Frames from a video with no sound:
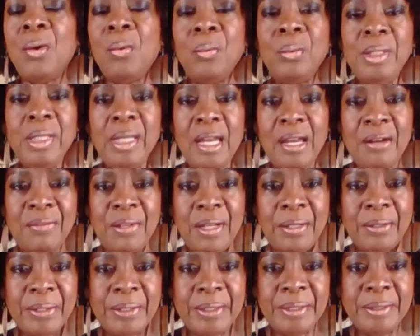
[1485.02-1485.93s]
we have
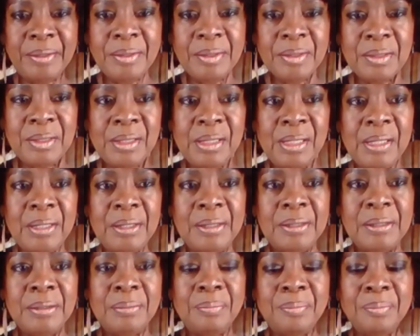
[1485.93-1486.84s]
our
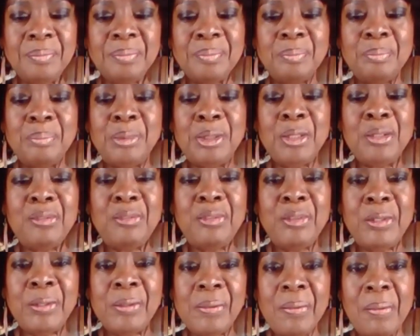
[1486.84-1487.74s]

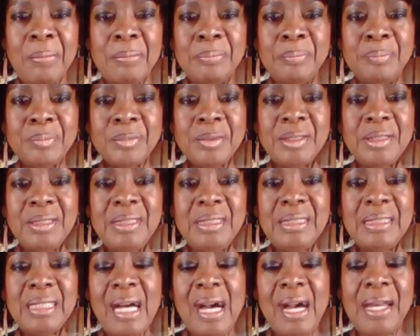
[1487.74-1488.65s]
beautiful
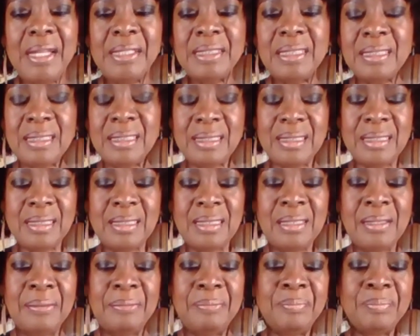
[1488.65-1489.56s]
nuts.
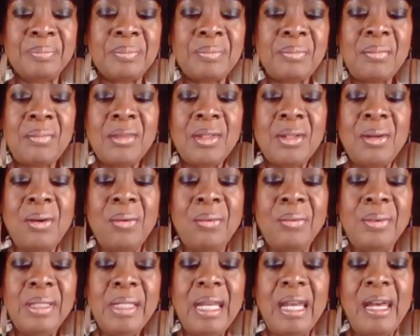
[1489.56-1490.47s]

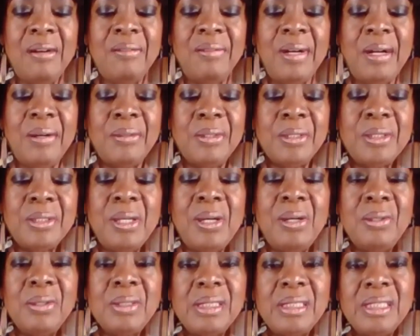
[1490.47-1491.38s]
We have our
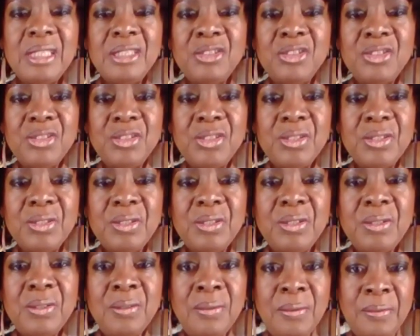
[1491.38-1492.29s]
coconut
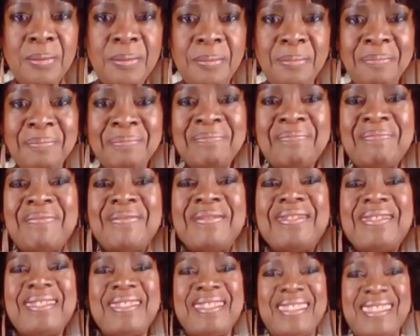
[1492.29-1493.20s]
sugar.
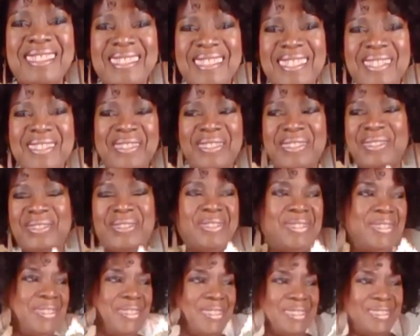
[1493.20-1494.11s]
Isn't that
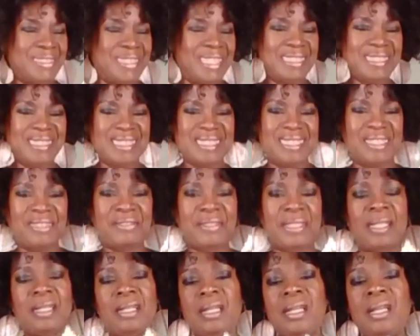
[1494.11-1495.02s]
cool?
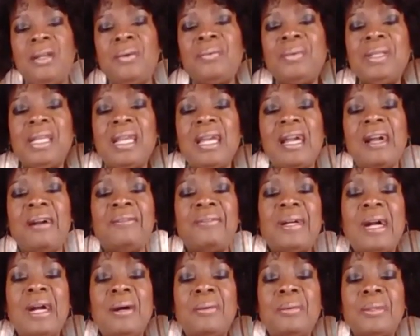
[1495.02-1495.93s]
We
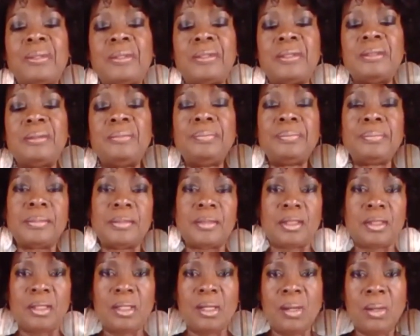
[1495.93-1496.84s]
have our
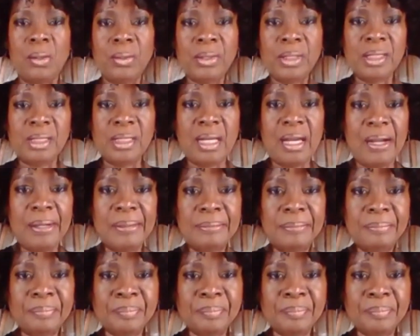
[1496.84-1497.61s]
coconut.